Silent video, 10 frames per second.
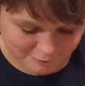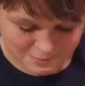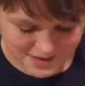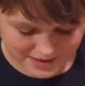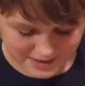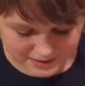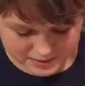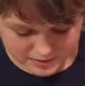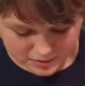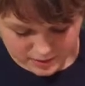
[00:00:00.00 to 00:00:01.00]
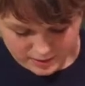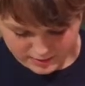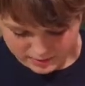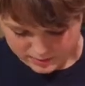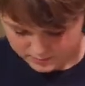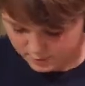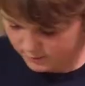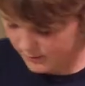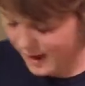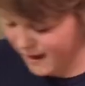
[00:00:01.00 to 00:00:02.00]
of a baking soda,
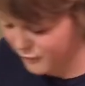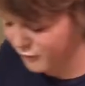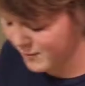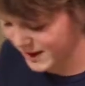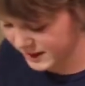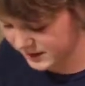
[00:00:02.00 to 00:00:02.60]
half of